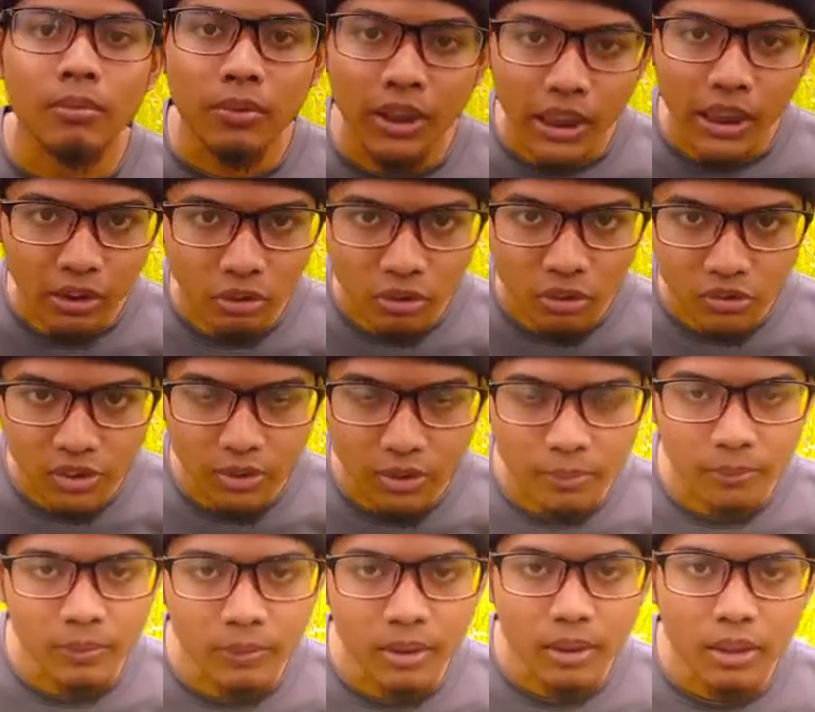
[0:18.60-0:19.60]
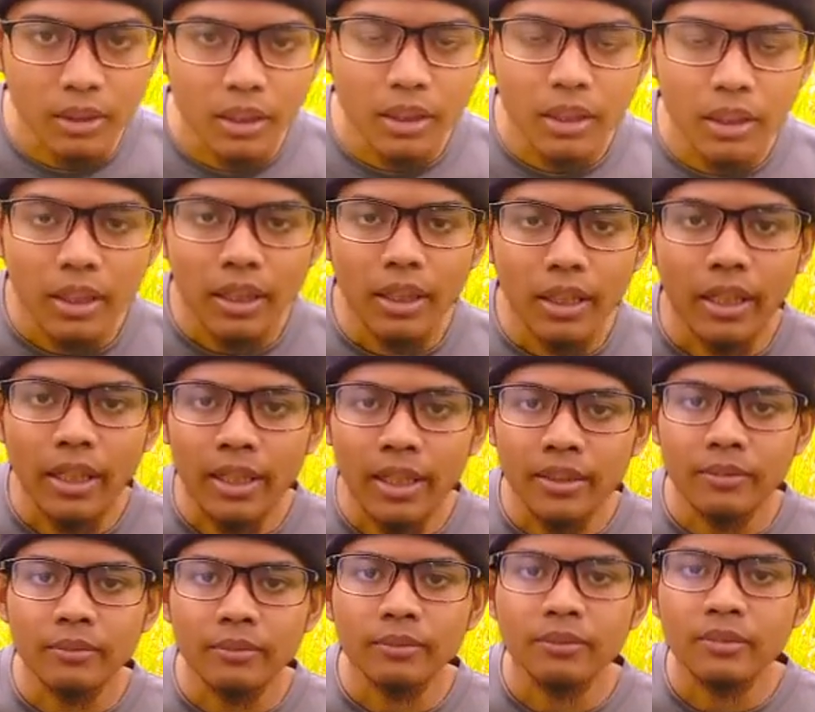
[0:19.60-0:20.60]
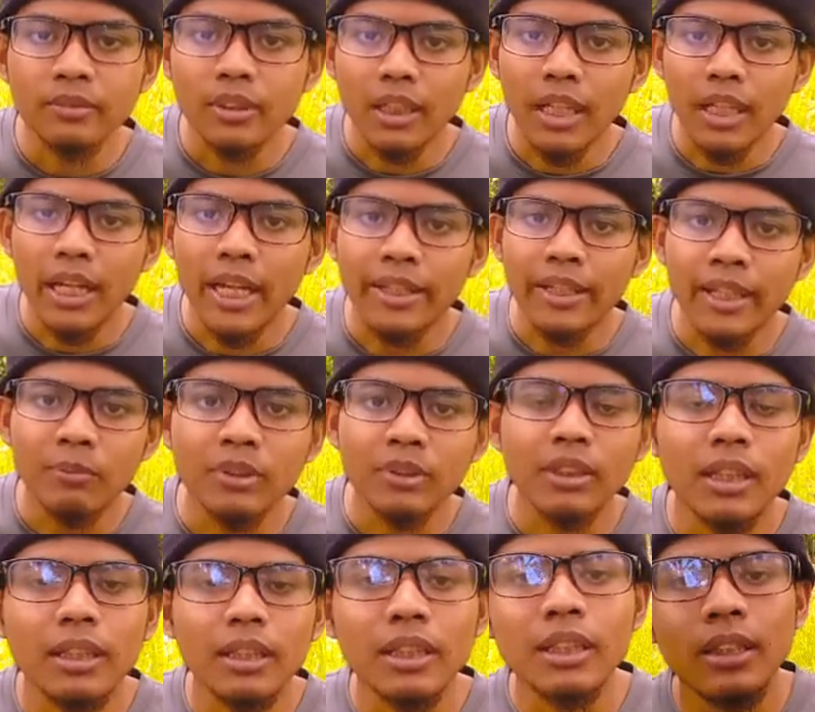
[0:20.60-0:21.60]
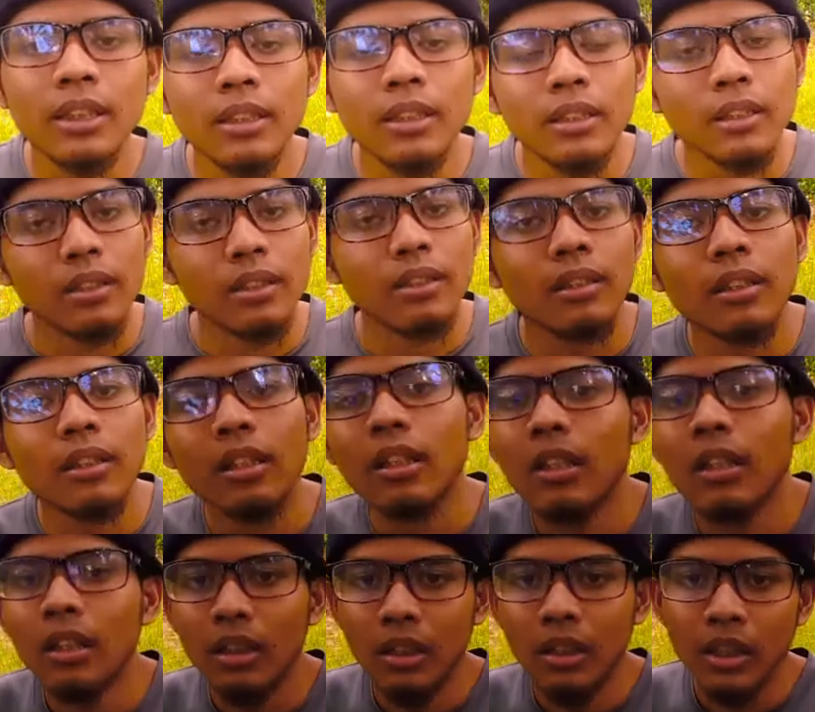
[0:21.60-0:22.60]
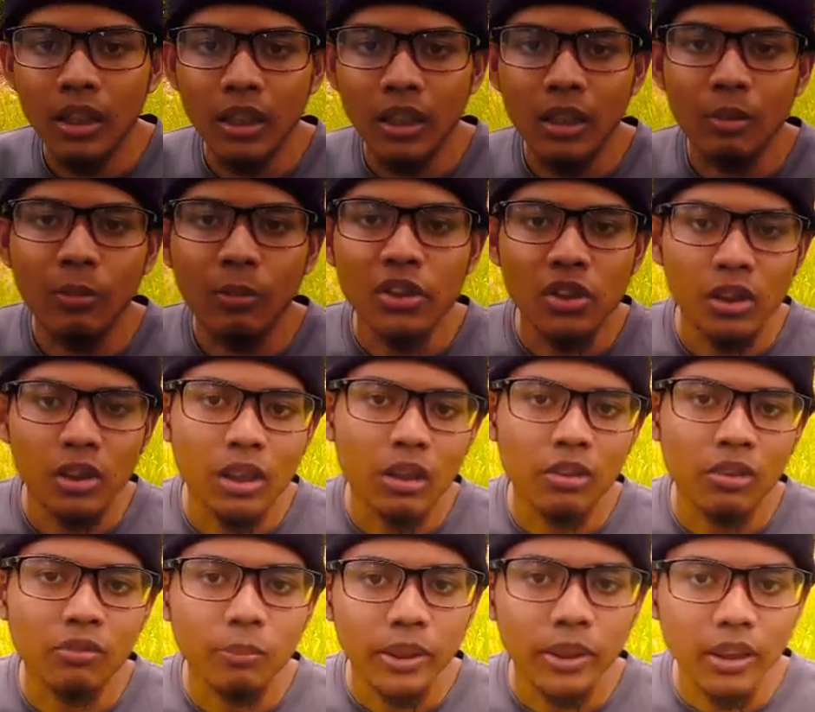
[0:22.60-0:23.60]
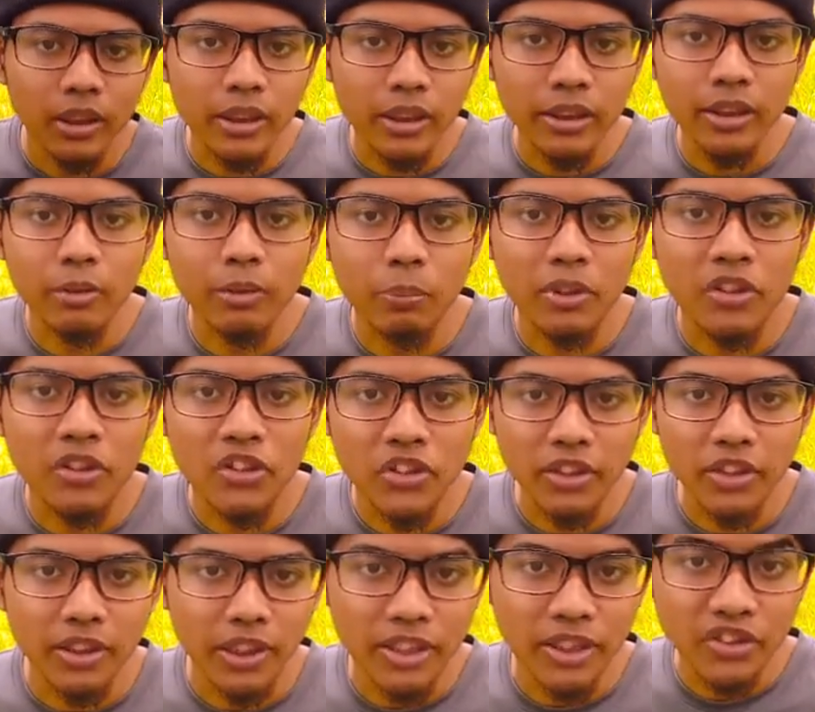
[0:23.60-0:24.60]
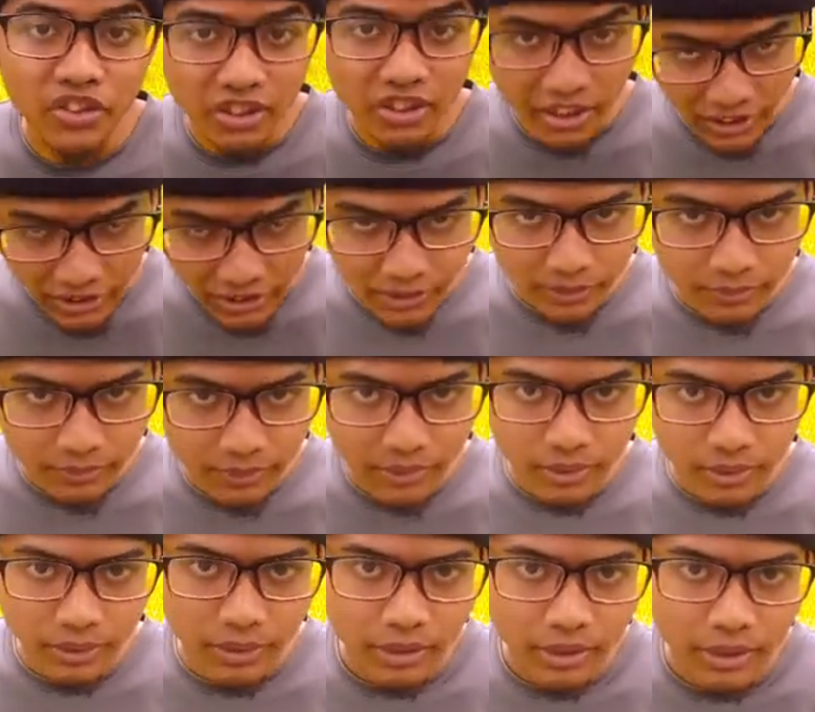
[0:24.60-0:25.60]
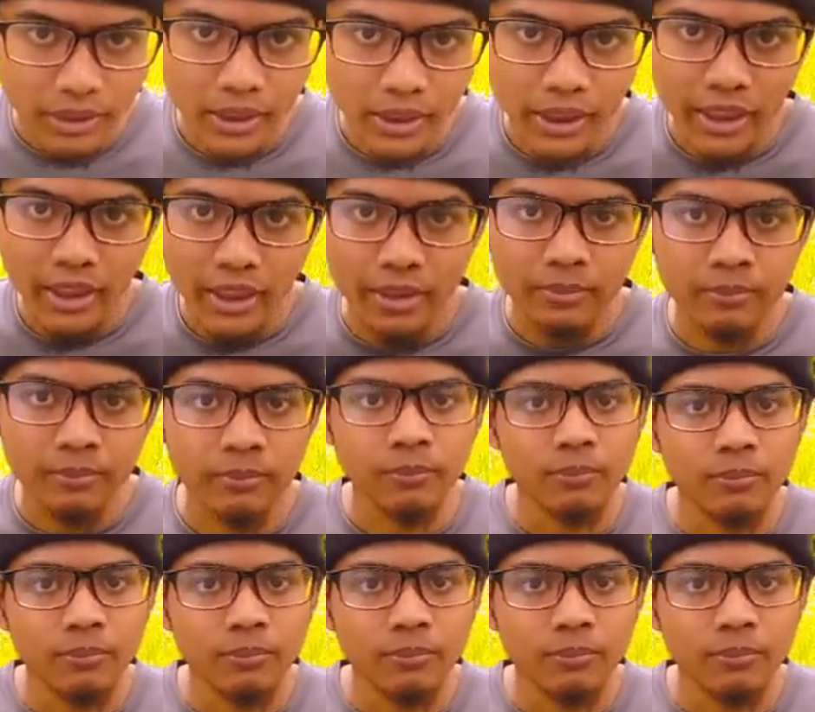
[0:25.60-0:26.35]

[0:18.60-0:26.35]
Technology. And I am studying Bachelor of Mechanical Precision Engineering. And